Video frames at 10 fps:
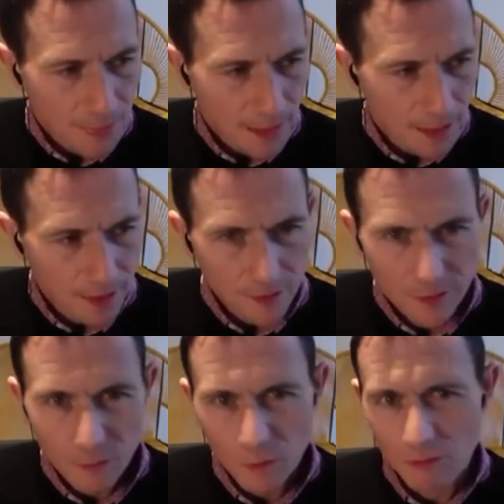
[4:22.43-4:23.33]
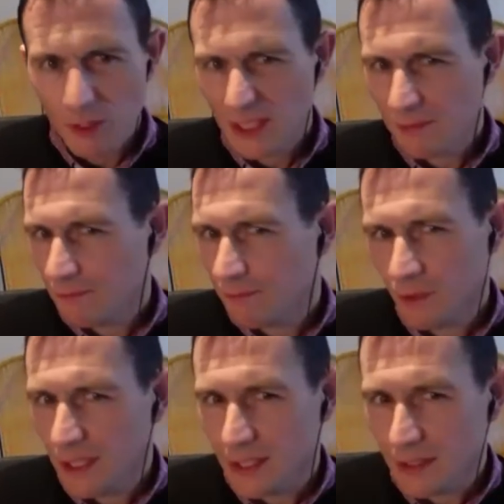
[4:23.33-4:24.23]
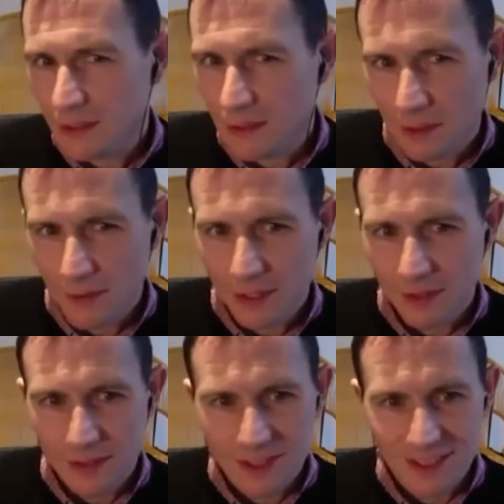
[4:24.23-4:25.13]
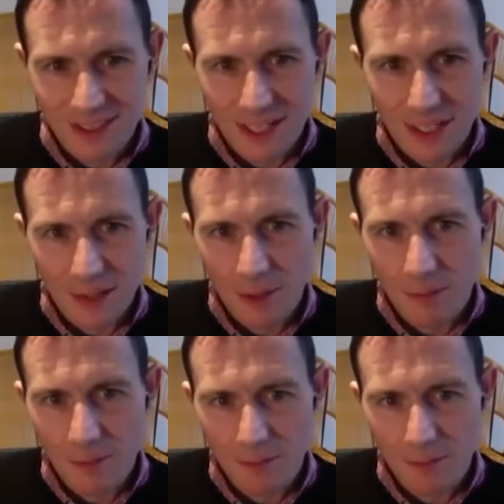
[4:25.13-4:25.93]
I don't think we really fully know the answer to that at the moment,